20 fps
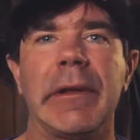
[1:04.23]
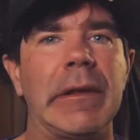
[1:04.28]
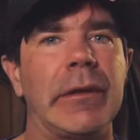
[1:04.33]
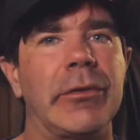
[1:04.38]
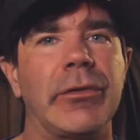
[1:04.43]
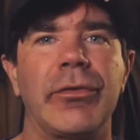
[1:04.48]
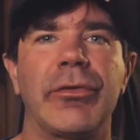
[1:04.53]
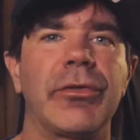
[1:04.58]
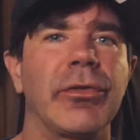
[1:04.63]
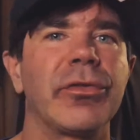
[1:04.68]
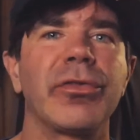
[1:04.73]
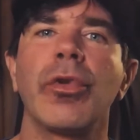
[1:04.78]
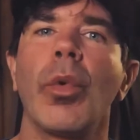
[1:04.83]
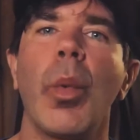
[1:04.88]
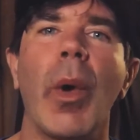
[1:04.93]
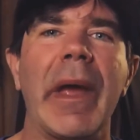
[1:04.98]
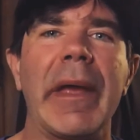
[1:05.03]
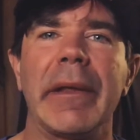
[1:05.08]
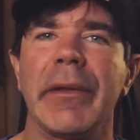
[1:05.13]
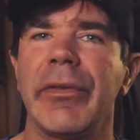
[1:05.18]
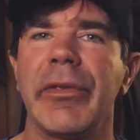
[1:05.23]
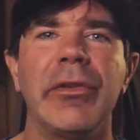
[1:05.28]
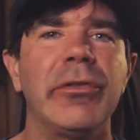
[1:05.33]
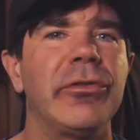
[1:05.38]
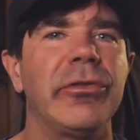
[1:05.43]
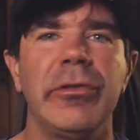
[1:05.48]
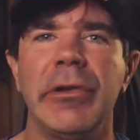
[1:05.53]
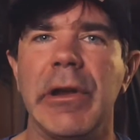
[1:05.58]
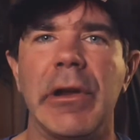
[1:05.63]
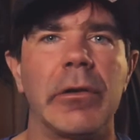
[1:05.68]
It's just the way it's
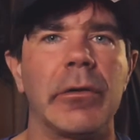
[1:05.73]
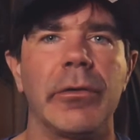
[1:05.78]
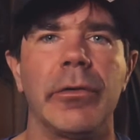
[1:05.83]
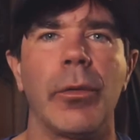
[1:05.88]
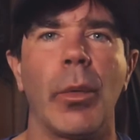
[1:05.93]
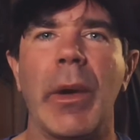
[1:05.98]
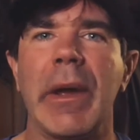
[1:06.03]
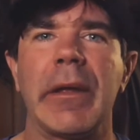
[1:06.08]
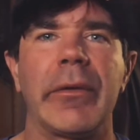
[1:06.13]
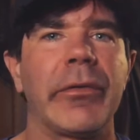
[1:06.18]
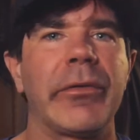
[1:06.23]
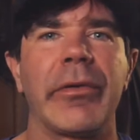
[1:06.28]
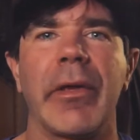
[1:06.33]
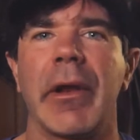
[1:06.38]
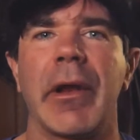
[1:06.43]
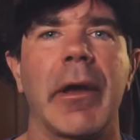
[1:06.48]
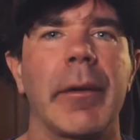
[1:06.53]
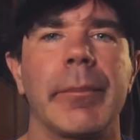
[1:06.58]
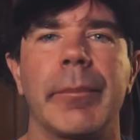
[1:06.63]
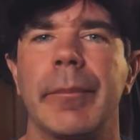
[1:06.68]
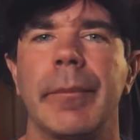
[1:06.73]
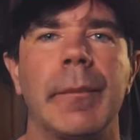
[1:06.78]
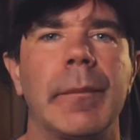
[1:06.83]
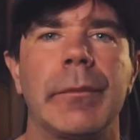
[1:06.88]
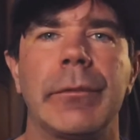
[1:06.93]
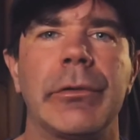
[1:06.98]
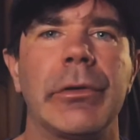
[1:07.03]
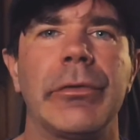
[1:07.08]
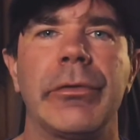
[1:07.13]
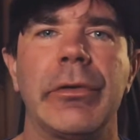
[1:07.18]
engineered, the way it's set up,
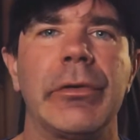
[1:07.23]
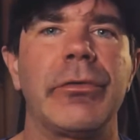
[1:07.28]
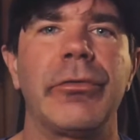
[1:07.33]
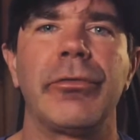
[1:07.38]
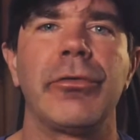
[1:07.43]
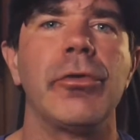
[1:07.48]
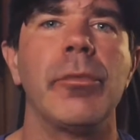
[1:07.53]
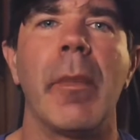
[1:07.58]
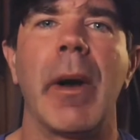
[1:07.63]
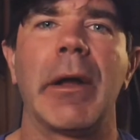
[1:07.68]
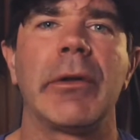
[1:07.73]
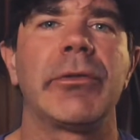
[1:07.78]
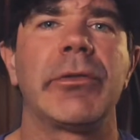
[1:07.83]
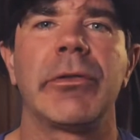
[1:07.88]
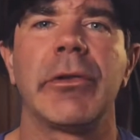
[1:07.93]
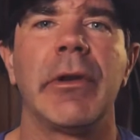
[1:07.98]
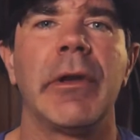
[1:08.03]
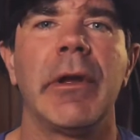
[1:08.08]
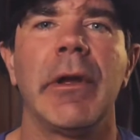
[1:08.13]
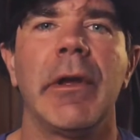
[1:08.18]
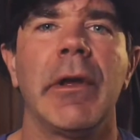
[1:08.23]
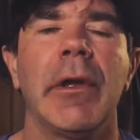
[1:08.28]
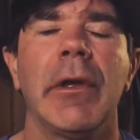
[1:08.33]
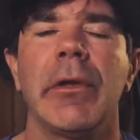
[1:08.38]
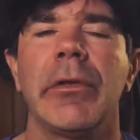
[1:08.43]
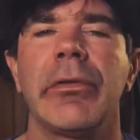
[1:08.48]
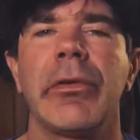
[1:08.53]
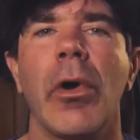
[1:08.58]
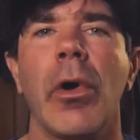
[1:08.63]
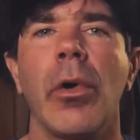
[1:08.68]
just it's too much.
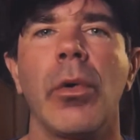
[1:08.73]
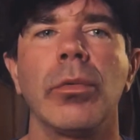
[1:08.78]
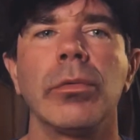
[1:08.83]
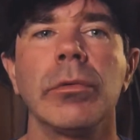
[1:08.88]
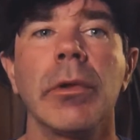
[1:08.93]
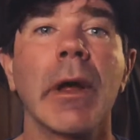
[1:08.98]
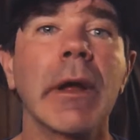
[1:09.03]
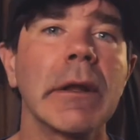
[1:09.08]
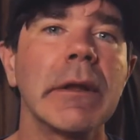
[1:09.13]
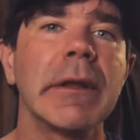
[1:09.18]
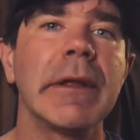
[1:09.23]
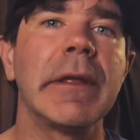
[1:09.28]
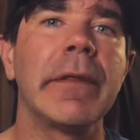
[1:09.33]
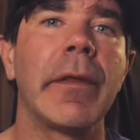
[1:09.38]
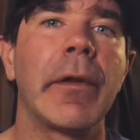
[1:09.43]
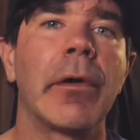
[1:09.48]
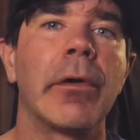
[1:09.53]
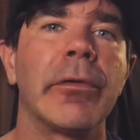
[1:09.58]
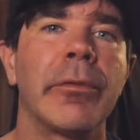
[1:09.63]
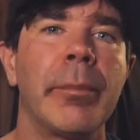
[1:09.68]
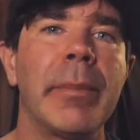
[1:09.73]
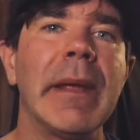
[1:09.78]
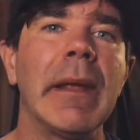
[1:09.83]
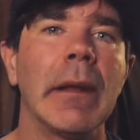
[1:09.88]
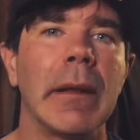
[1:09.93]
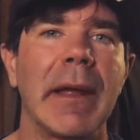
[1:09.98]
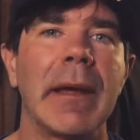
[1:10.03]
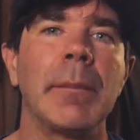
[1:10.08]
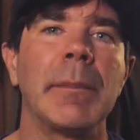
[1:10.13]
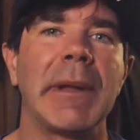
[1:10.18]
So, luckily, there's
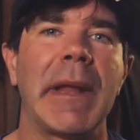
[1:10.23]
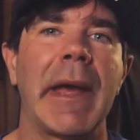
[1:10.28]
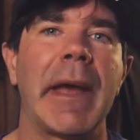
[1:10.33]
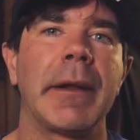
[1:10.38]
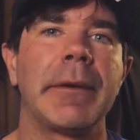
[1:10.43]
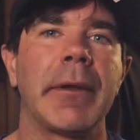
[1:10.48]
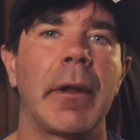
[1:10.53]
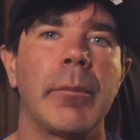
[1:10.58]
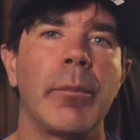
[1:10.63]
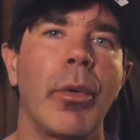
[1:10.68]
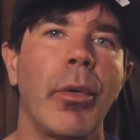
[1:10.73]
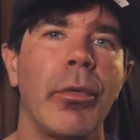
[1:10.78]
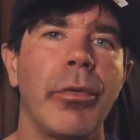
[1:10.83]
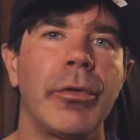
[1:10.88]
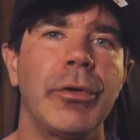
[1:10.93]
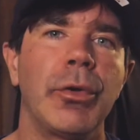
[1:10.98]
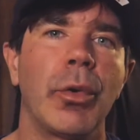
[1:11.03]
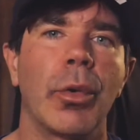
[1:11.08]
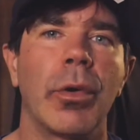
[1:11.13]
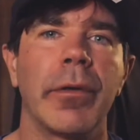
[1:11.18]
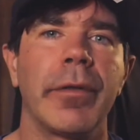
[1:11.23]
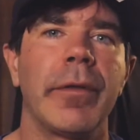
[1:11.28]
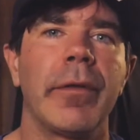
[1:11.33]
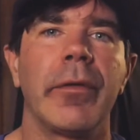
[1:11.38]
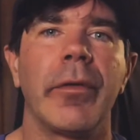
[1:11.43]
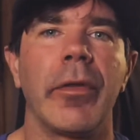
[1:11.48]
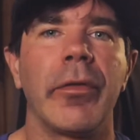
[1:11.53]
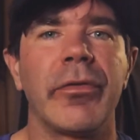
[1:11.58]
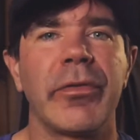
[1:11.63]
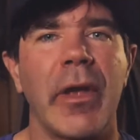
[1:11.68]
BLM land on both the north
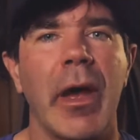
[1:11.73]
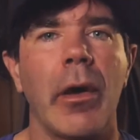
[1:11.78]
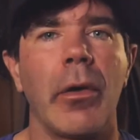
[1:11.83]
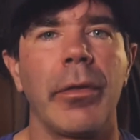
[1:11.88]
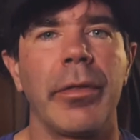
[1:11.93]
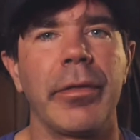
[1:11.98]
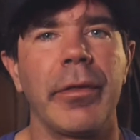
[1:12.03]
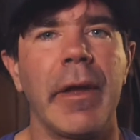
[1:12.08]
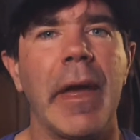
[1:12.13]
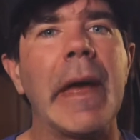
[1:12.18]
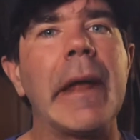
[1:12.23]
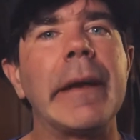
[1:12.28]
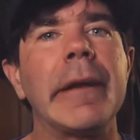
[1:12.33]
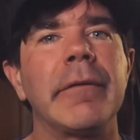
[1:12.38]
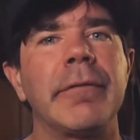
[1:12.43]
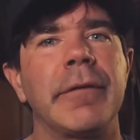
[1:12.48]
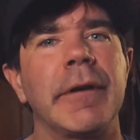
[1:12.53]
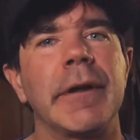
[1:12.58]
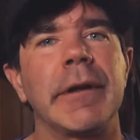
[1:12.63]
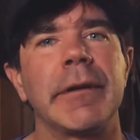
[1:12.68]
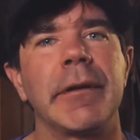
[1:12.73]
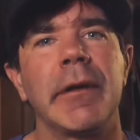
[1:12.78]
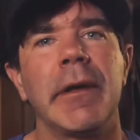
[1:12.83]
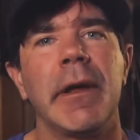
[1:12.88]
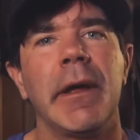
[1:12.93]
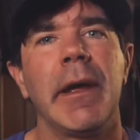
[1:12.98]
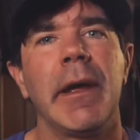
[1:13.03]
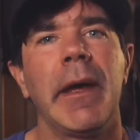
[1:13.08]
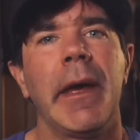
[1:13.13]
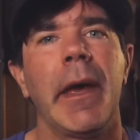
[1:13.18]
and south end of it.
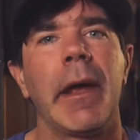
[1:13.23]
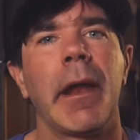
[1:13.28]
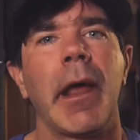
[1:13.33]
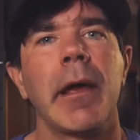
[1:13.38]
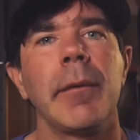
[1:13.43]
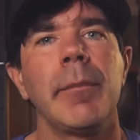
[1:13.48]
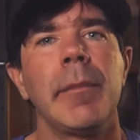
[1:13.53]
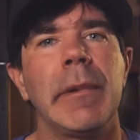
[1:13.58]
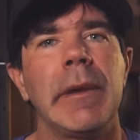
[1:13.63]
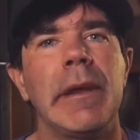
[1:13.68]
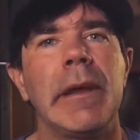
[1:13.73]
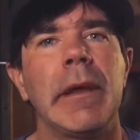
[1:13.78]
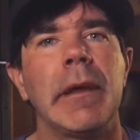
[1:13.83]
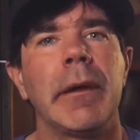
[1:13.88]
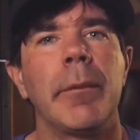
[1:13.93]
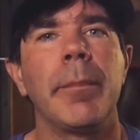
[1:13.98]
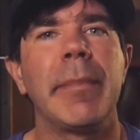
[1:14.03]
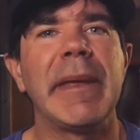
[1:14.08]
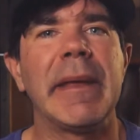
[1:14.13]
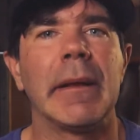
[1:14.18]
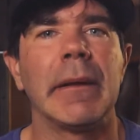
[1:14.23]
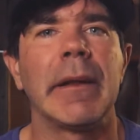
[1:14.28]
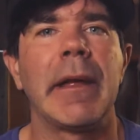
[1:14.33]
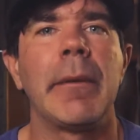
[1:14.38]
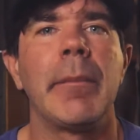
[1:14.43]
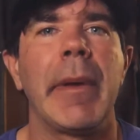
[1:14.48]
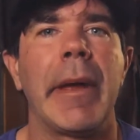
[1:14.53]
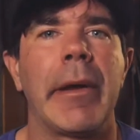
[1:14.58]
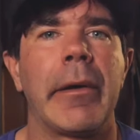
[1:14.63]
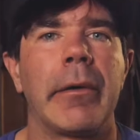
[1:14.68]
And I'm in a
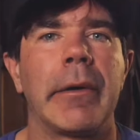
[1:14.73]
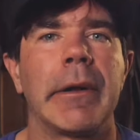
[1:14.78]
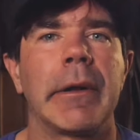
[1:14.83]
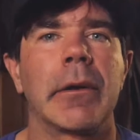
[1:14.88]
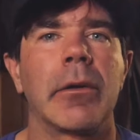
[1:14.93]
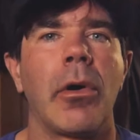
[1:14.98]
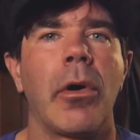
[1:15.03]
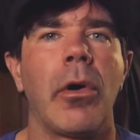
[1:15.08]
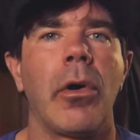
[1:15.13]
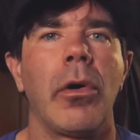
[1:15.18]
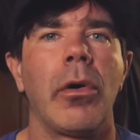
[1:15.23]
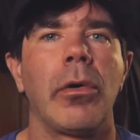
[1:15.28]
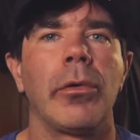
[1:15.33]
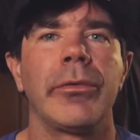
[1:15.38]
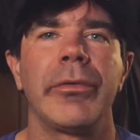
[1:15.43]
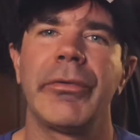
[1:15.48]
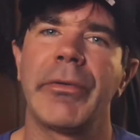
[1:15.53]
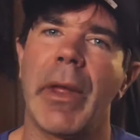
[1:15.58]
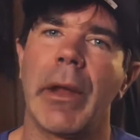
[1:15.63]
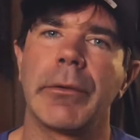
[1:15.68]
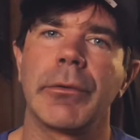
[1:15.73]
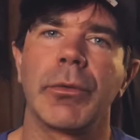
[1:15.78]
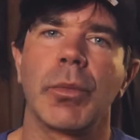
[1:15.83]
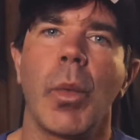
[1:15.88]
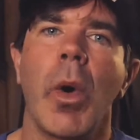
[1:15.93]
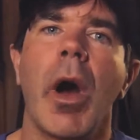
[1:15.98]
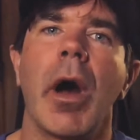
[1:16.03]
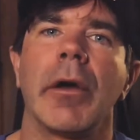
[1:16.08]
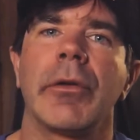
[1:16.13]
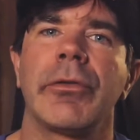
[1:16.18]
BLM area called Standard
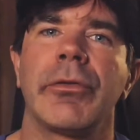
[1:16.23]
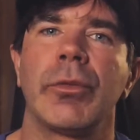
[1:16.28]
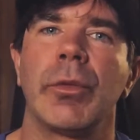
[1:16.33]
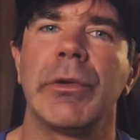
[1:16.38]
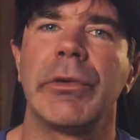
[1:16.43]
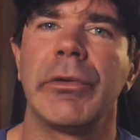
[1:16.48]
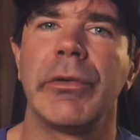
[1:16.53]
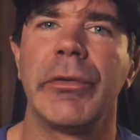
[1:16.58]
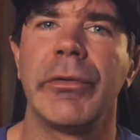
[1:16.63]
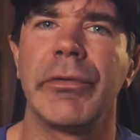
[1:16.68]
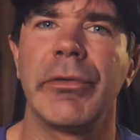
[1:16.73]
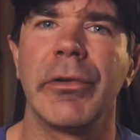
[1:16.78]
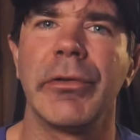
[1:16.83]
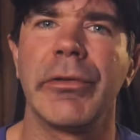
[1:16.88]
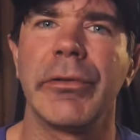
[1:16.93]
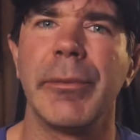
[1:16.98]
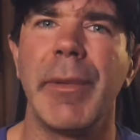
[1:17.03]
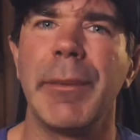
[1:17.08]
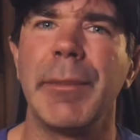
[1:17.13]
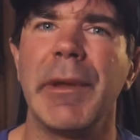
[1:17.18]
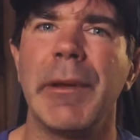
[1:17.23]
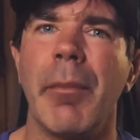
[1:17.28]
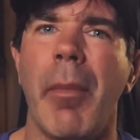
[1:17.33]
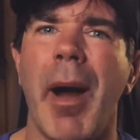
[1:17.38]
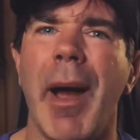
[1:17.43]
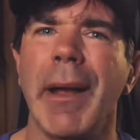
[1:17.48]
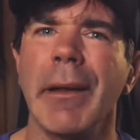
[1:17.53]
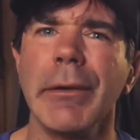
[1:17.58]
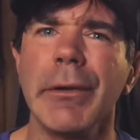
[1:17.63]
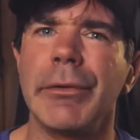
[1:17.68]
Wash, which is just maybe a
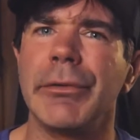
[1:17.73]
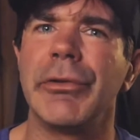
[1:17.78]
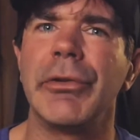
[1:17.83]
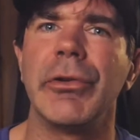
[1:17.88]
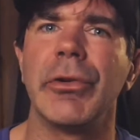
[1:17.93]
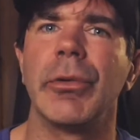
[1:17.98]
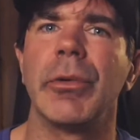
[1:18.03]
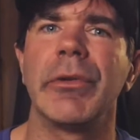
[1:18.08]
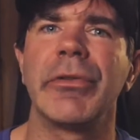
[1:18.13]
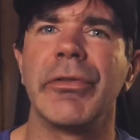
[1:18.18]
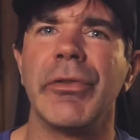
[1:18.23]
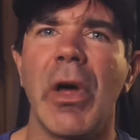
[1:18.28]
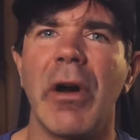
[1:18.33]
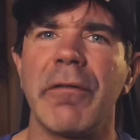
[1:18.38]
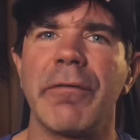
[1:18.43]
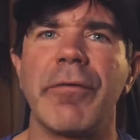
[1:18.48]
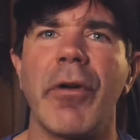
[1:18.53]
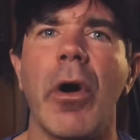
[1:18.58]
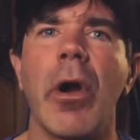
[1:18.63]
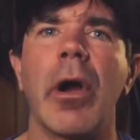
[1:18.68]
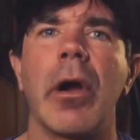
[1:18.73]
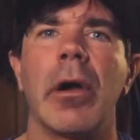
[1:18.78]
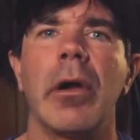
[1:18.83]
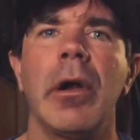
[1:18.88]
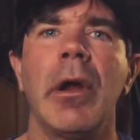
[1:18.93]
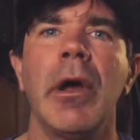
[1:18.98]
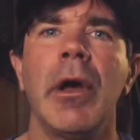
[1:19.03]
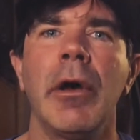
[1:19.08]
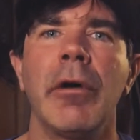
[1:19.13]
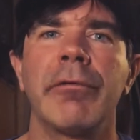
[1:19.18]
mile or two. It's not far
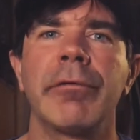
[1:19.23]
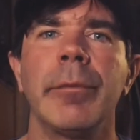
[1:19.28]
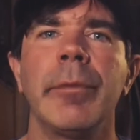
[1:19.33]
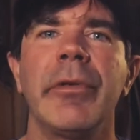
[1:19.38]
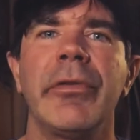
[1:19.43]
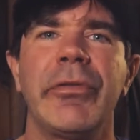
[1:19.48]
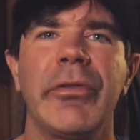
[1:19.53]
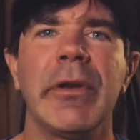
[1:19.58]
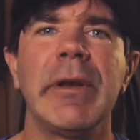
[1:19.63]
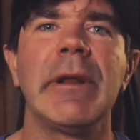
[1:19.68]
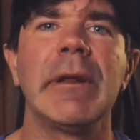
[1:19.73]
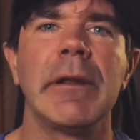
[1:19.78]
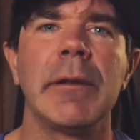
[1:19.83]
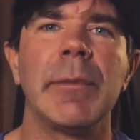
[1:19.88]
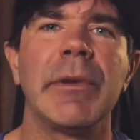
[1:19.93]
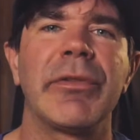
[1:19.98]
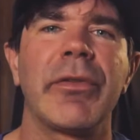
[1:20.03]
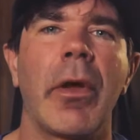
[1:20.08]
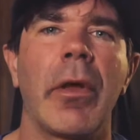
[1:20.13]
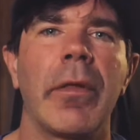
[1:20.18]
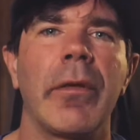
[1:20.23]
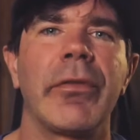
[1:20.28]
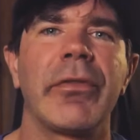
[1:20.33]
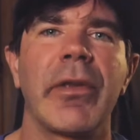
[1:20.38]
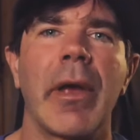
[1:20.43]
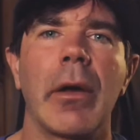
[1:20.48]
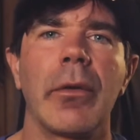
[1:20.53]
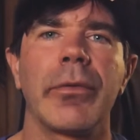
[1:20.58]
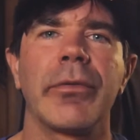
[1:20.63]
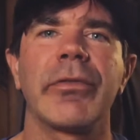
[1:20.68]
from the city limits on the
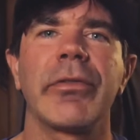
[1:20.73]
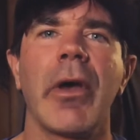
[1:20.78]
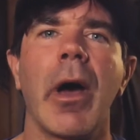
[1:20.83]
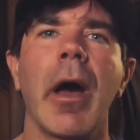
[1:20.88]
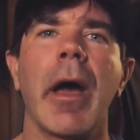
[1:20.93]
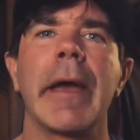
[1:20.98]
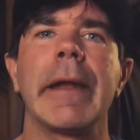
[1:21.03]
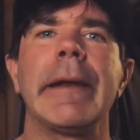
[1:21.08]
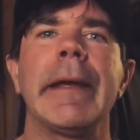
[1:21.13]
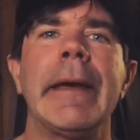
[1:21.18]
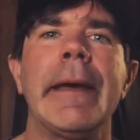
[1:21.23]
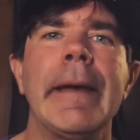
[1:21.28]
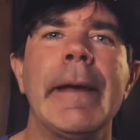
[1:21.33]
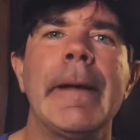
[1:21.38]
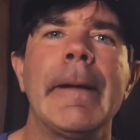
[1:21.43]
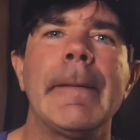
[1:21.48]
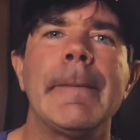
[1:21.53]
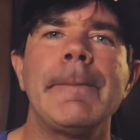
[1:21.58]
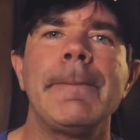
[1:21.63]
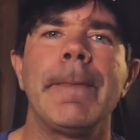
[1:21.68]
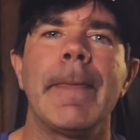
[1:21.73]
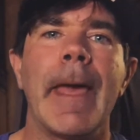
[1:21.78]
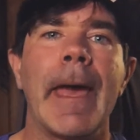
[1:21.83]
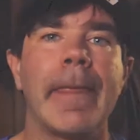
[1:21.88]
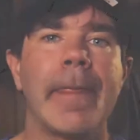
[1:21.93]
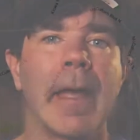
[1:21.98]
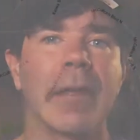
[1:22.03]
south side and